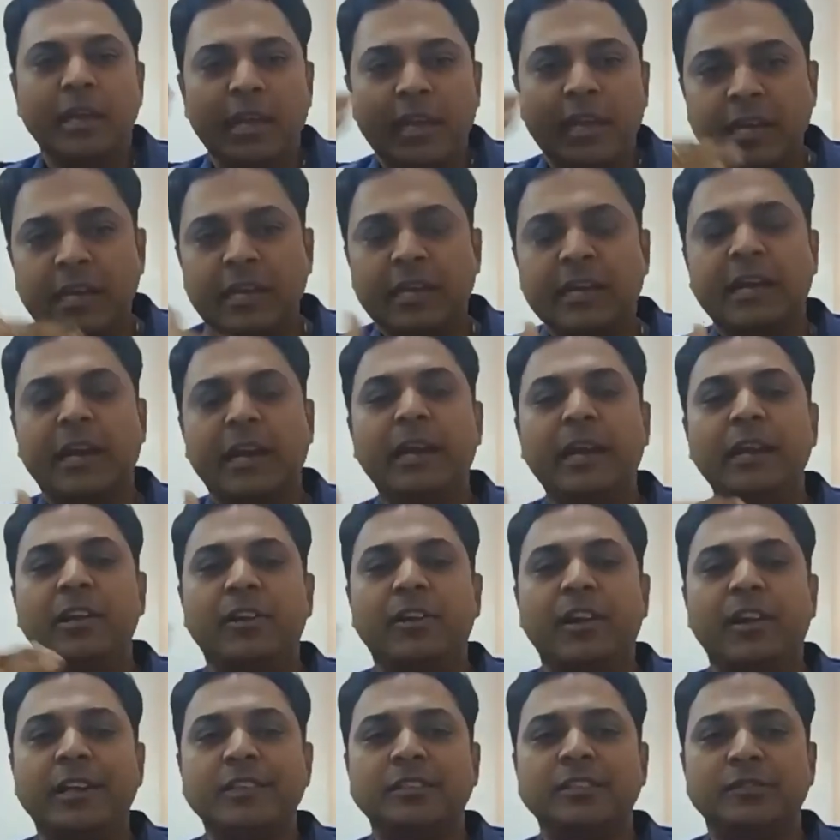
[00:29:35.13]
in-kind
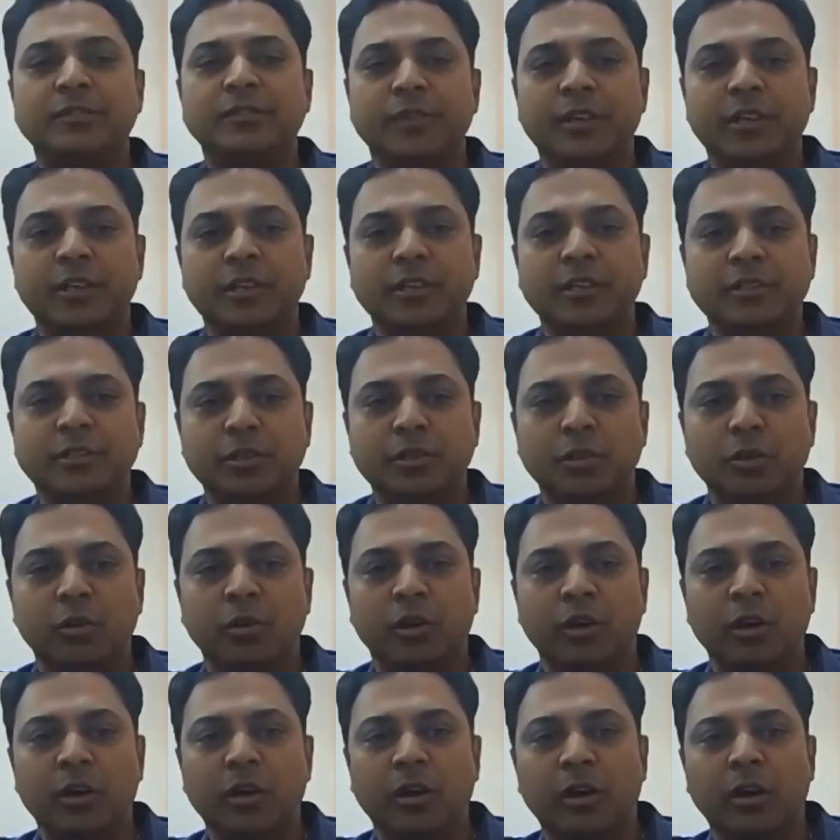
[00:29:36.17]
transfers,
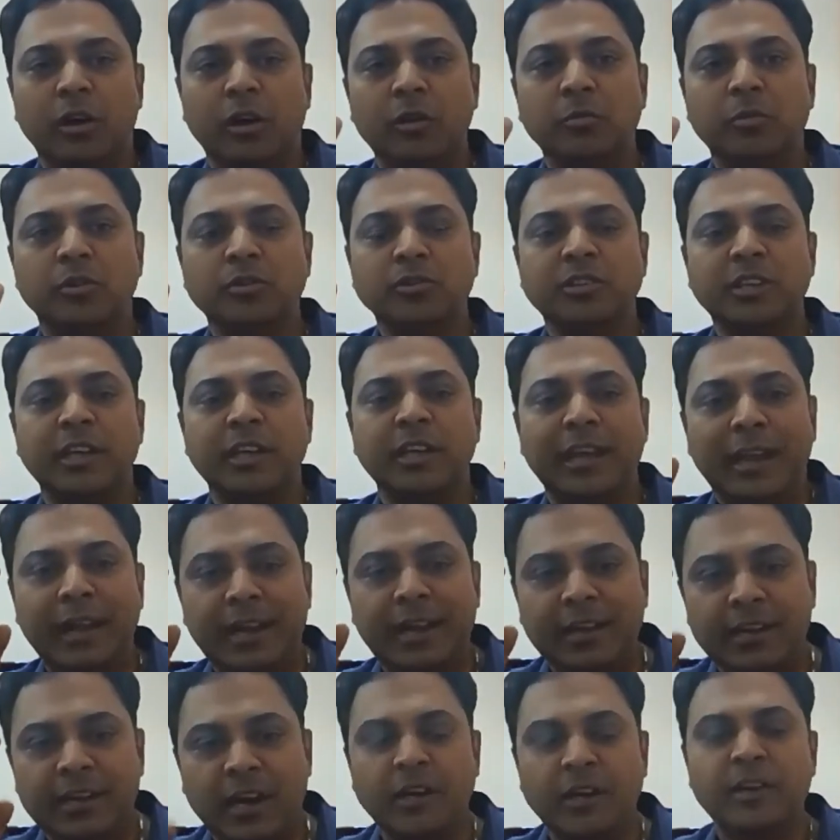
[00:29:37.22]
almost
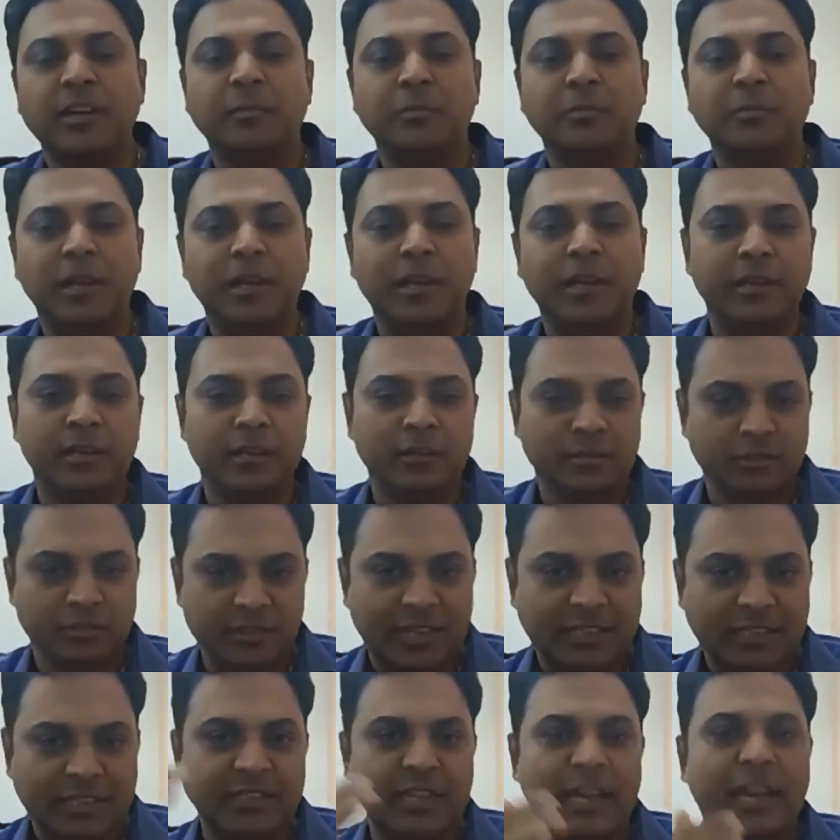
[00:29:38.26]
800 million, so
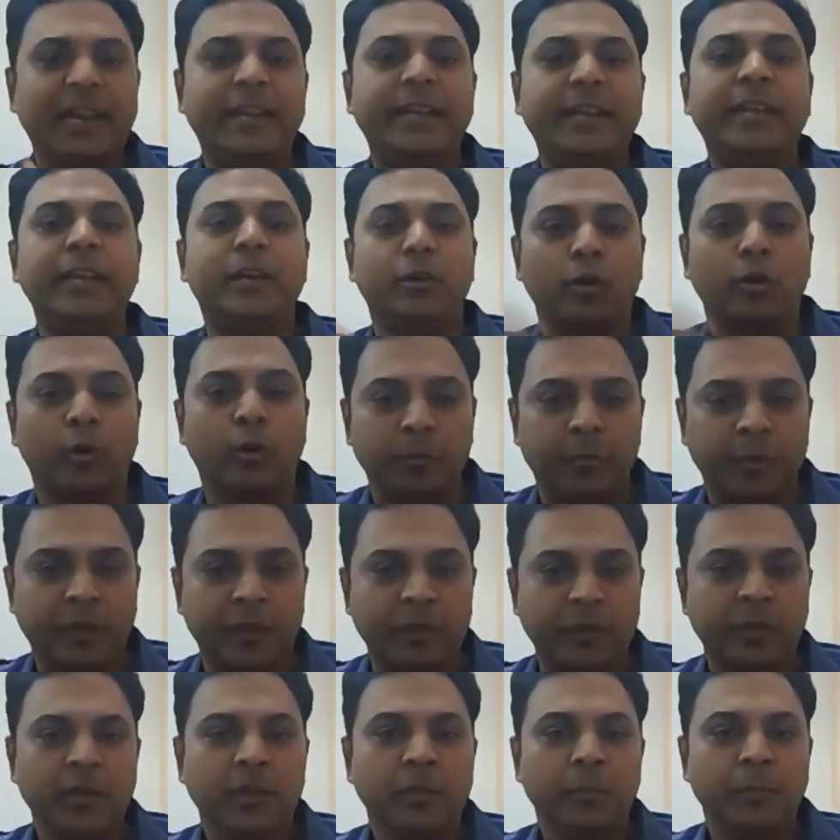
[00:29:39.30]
that's 80 crore
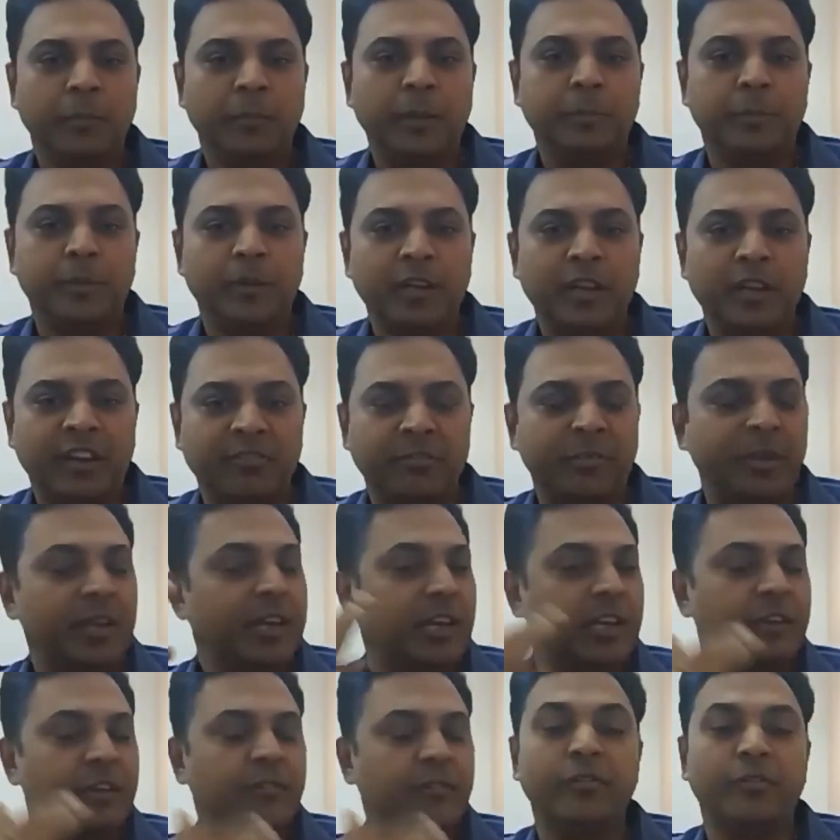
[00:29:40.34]
people have
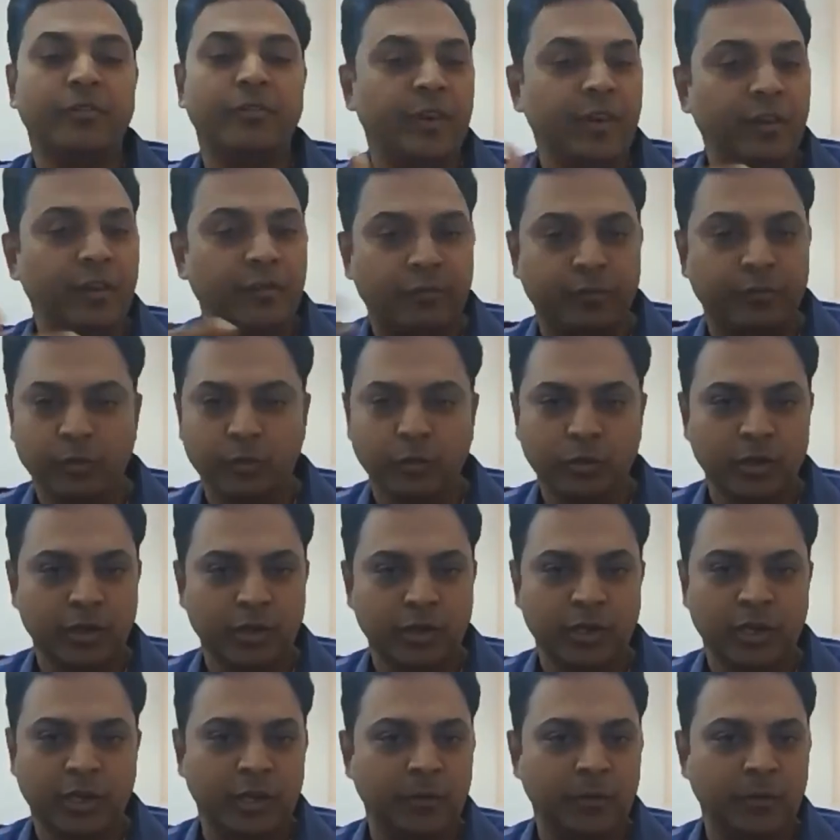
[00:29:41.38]
been given free food